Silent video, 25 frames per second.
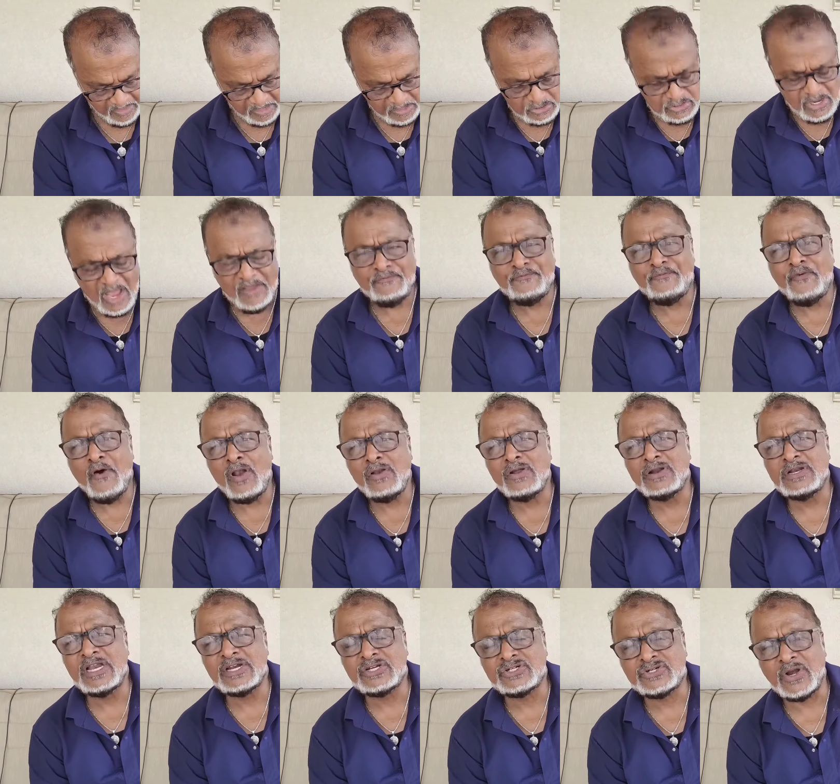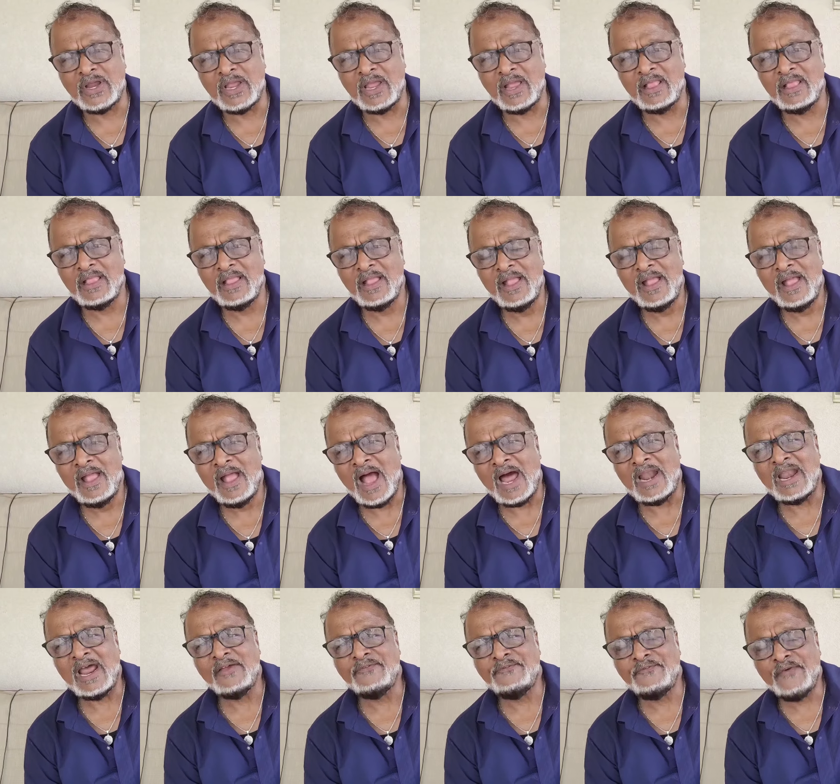So I followed the trail
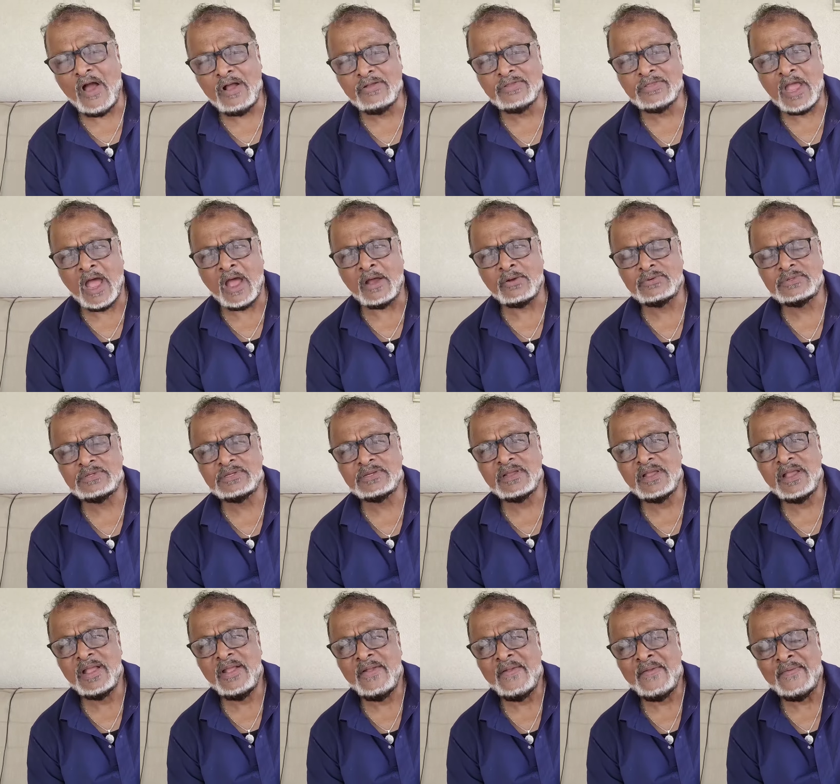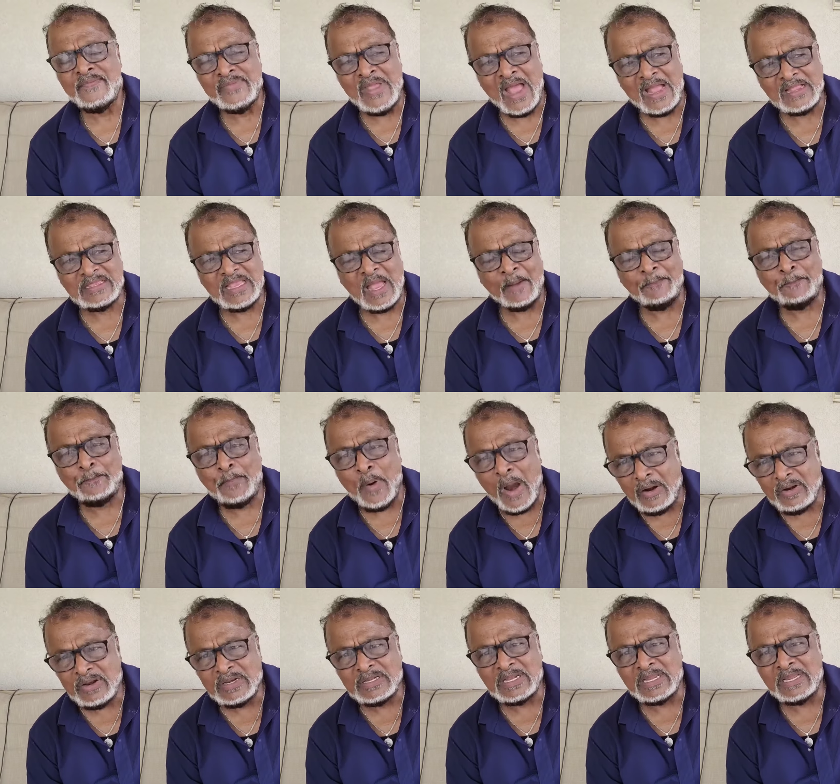and I found out that
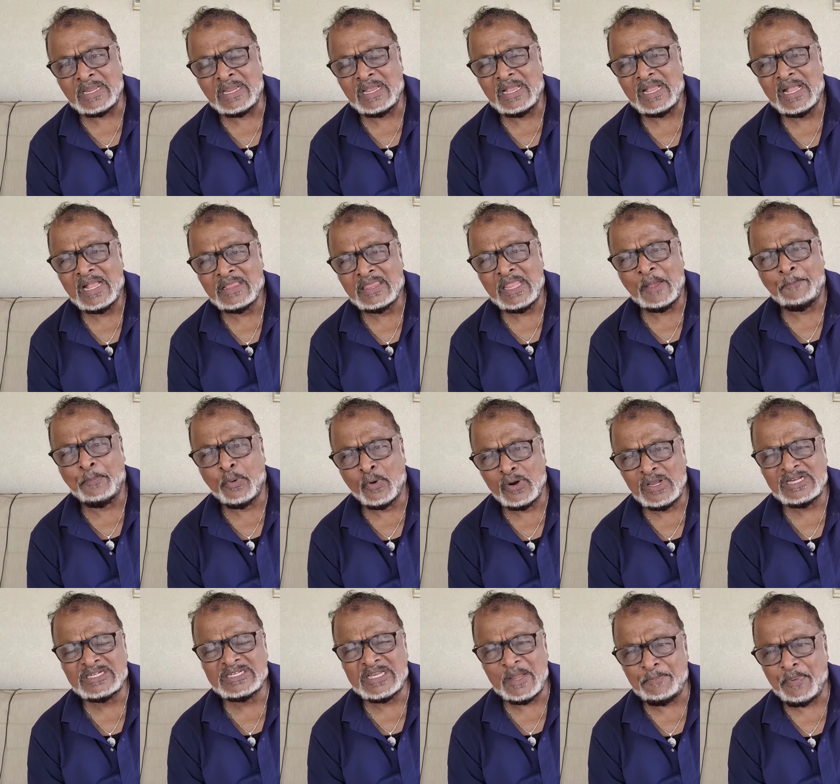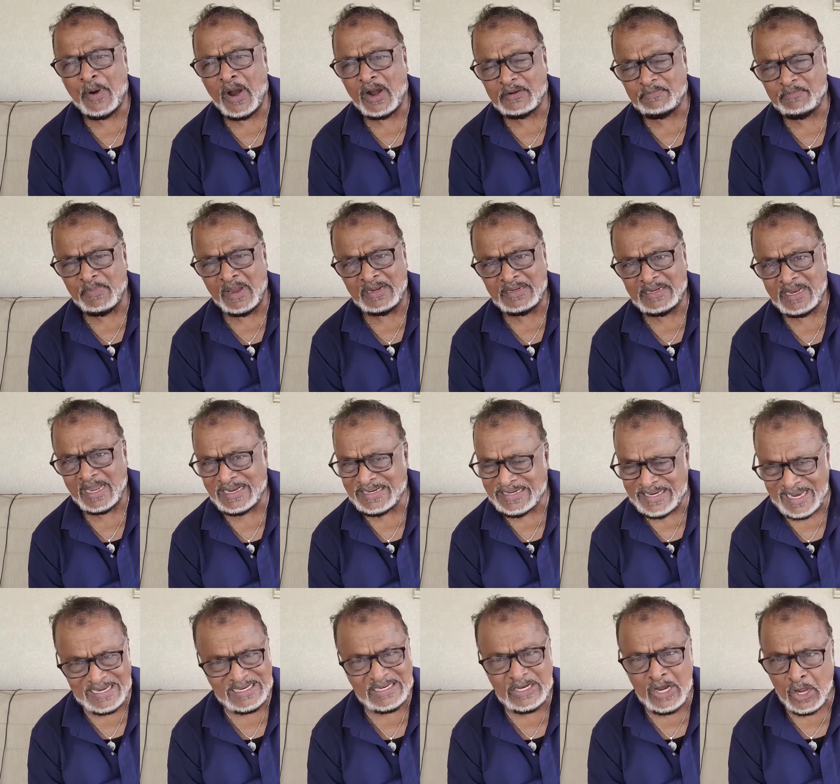apparently the police department
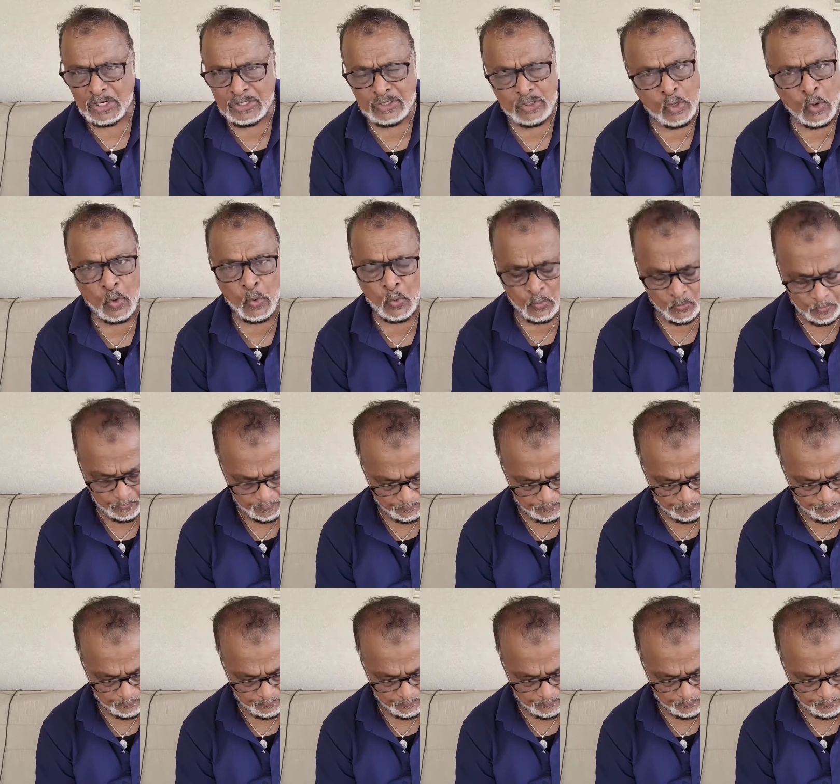did not know.